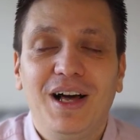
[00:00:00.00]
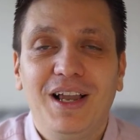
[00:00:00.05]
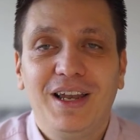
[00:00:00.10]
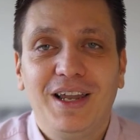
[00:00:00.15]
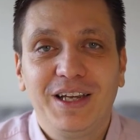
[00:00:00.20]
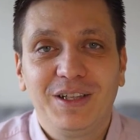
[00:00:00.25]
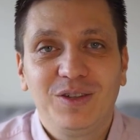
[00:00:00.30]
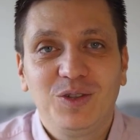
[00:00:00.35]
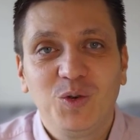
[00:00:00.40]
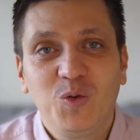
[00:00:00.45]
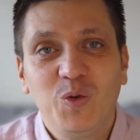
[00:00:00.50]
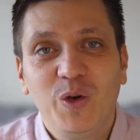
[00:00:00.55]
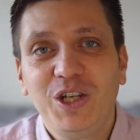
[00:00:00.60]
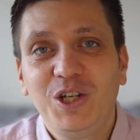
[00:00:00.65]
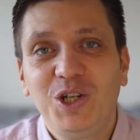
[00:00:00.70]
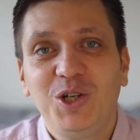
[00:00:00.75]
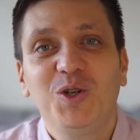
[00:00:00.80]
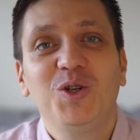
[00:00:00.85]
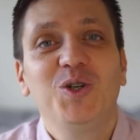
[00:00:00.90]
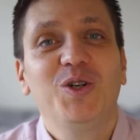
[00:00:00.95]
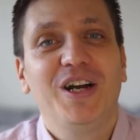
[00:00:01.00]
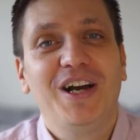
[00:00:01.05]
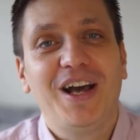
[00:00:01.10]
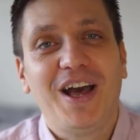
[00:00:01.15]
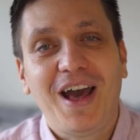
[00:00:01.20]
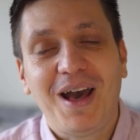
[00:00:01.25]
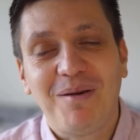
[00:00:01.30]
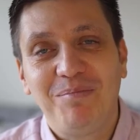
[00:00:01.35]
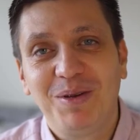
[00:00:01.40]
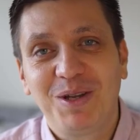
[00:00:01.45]
I'd like to wish you a
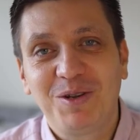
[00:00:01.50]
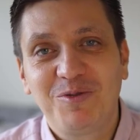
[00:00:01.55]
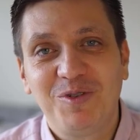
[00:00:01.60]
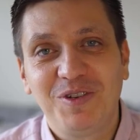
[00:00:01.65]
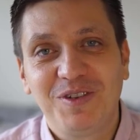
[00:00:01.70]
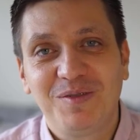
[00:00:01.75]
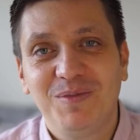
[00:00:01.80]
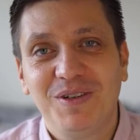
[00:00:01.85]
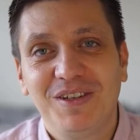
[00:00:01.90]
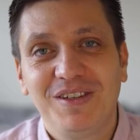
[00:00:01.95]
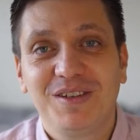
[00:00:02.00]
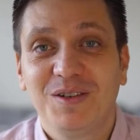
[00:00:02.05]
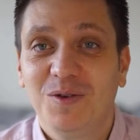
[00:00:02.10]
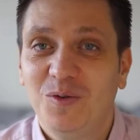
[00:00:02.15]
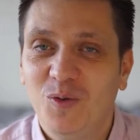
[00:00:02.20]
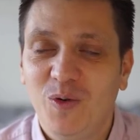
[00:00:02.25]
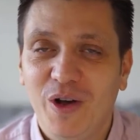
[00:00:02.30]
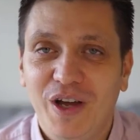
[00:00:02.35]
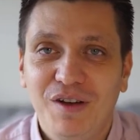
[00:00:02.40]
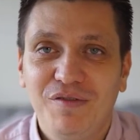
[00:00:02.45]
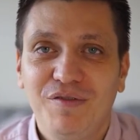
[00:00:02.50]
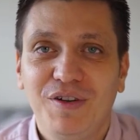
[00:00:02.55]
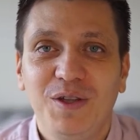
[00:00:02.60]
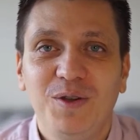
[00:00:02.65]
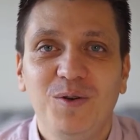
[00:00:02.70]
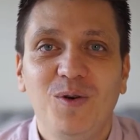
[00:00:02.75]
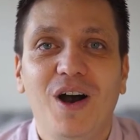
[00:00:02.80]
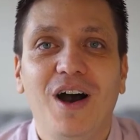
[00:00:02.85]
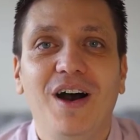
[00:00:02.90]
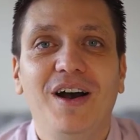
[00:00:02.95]
happy Christmas, wherever
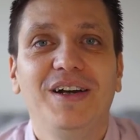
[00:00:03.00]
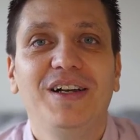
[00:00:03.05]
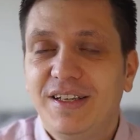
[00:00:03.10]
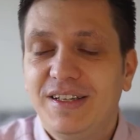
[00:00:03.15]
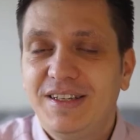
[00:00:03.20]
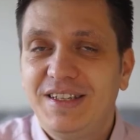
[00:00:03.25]
you are.